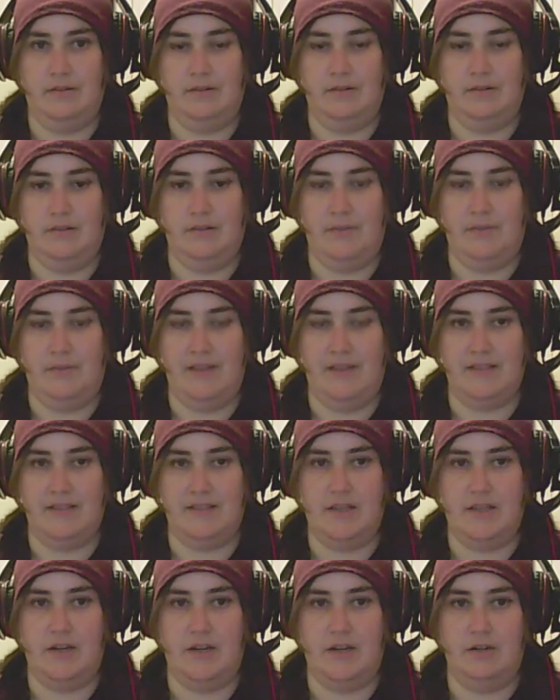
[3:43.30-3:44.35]
the
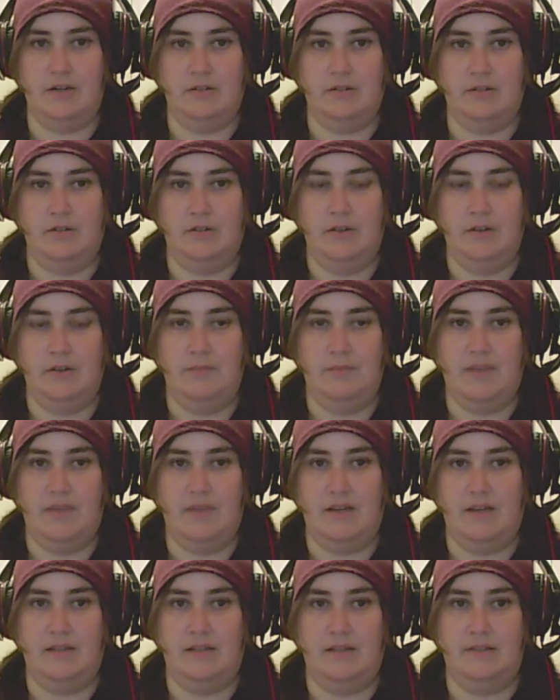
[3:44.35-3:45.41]
manslayer
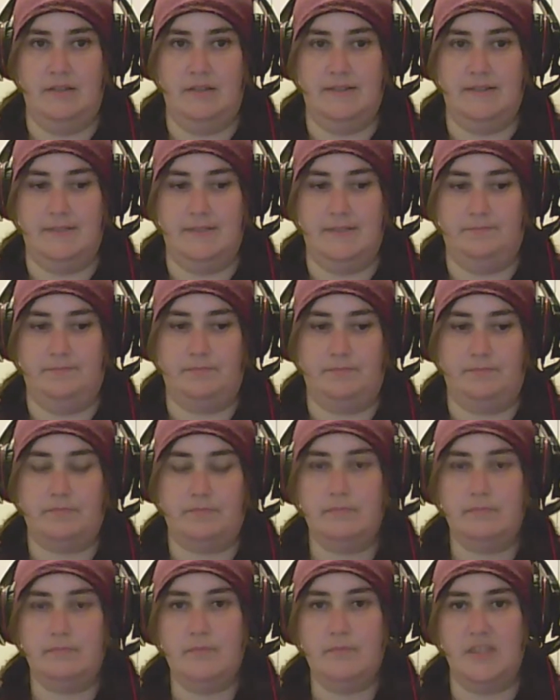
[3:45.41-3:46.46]
because
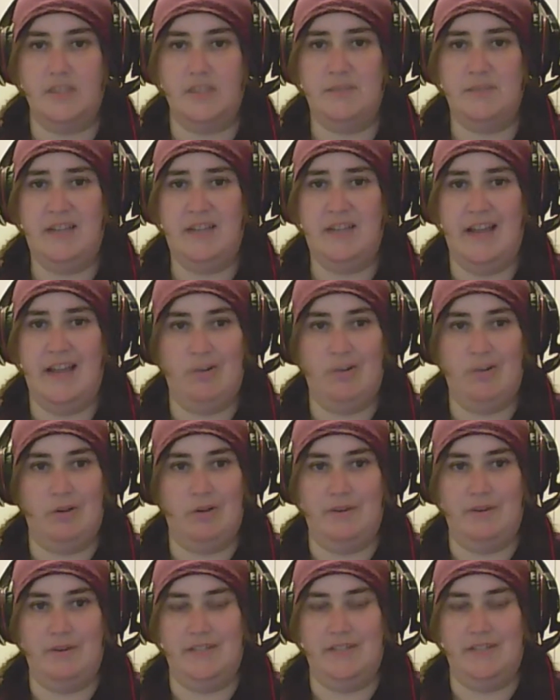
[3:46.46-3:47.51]
there's been a guy going
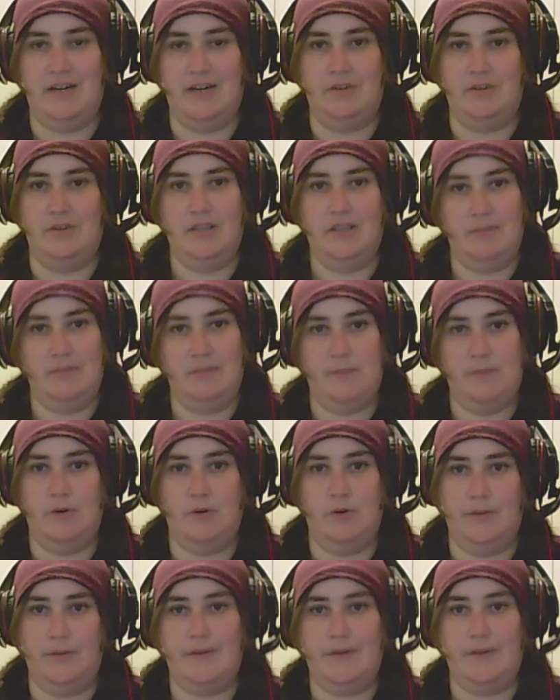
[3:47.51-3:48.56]
around town killing people
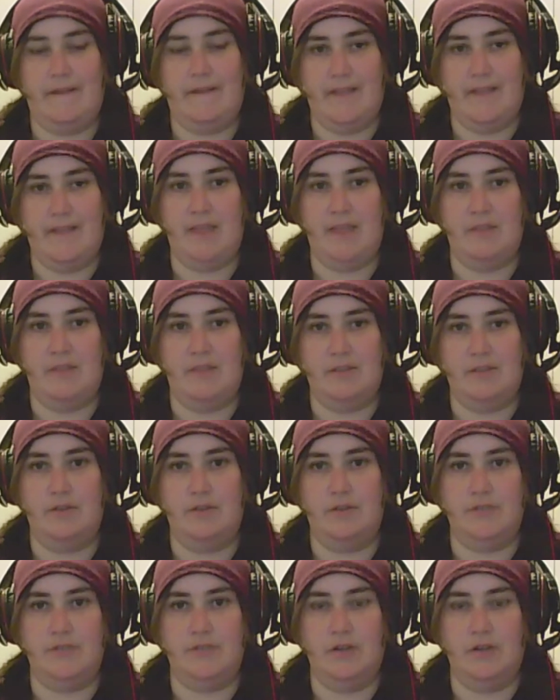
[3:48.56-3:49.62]
under that name and
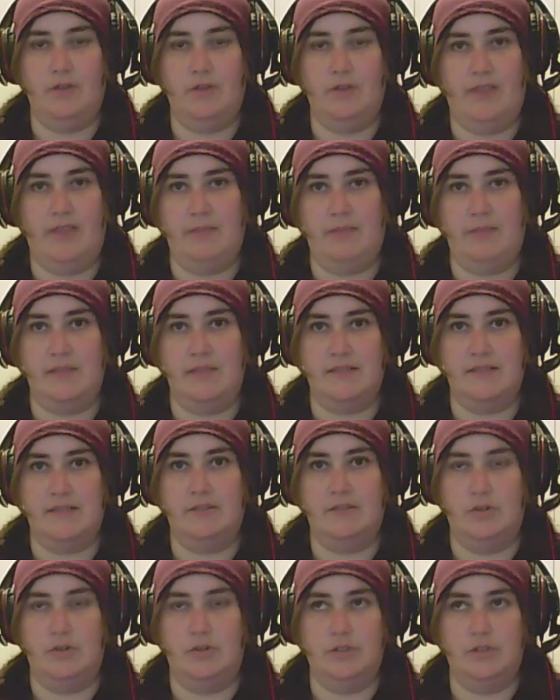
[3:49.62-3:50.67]
using her family's
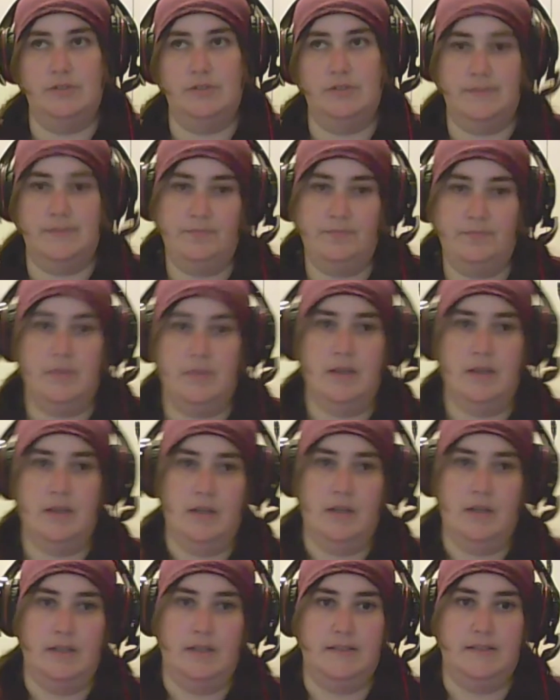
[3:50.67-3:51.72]
dojo's
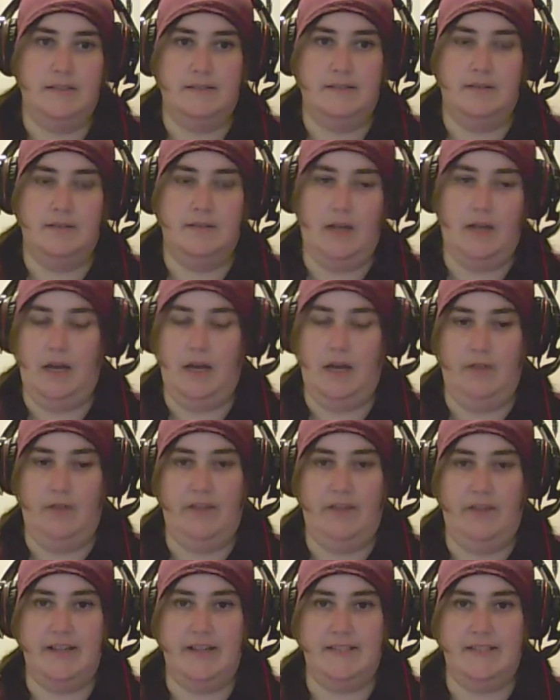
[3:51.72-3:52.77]

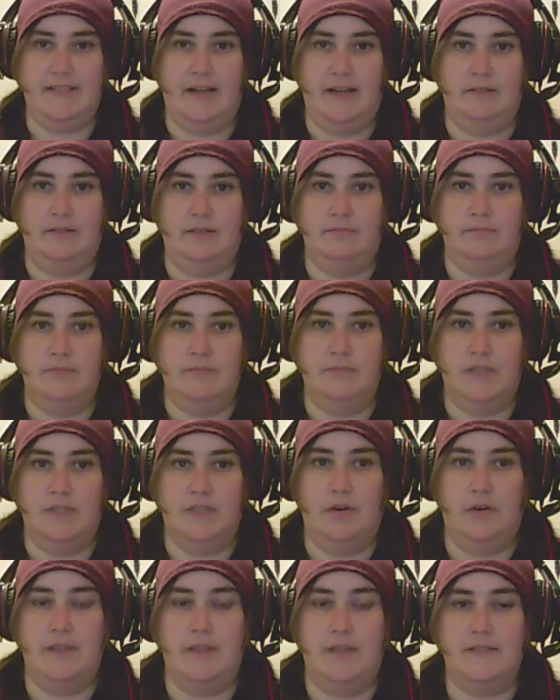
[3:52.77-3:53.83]
fighting style.
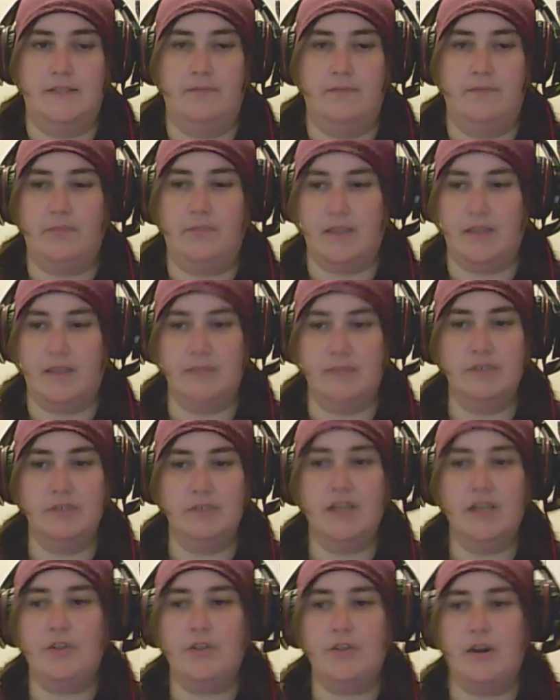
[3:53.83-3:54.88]
So it's similar
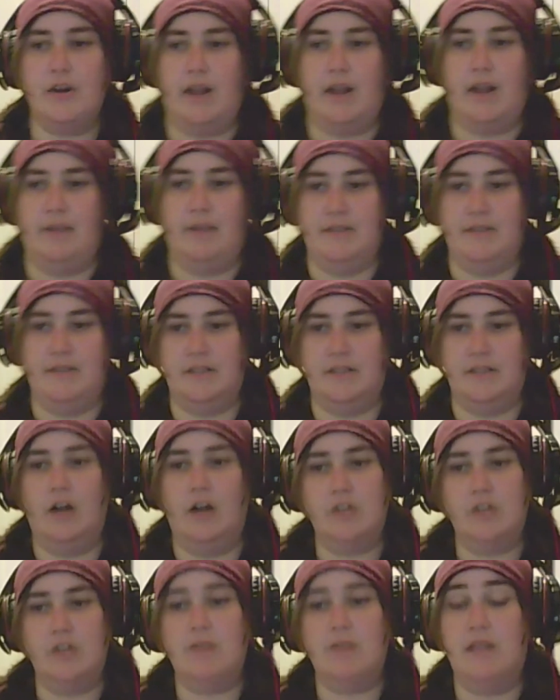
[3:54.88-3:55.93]
to other animes, and I'll
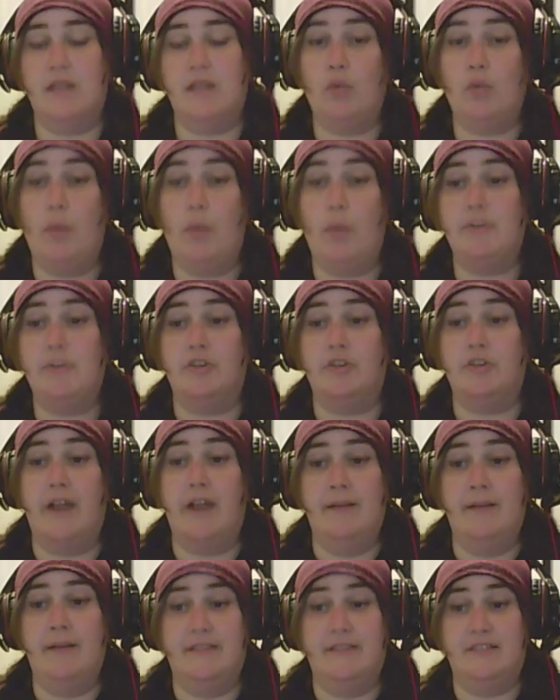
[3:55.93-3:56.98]
talk about like one particular
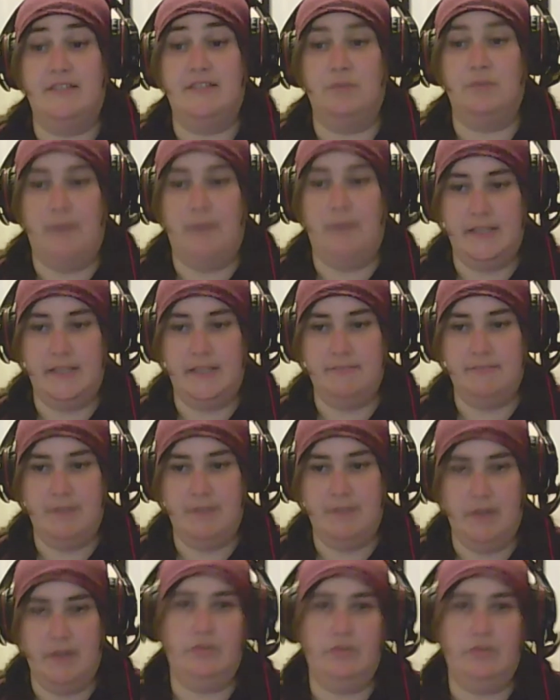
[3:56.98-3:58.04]
anime this reminds
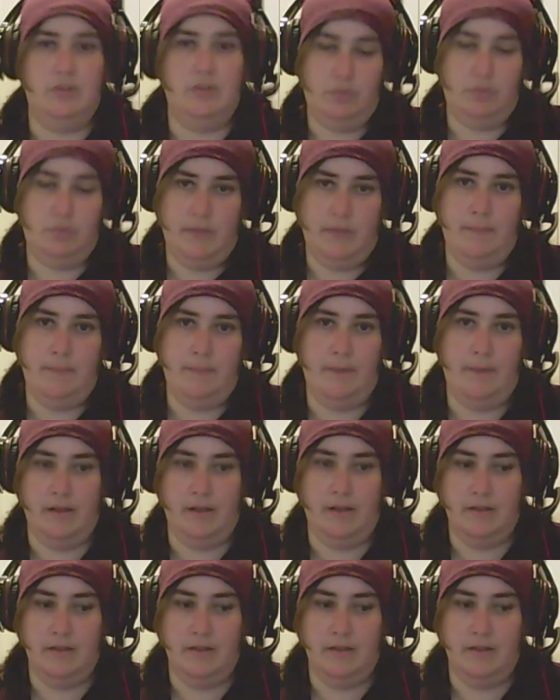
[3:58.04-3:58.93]
me of in a little bit. But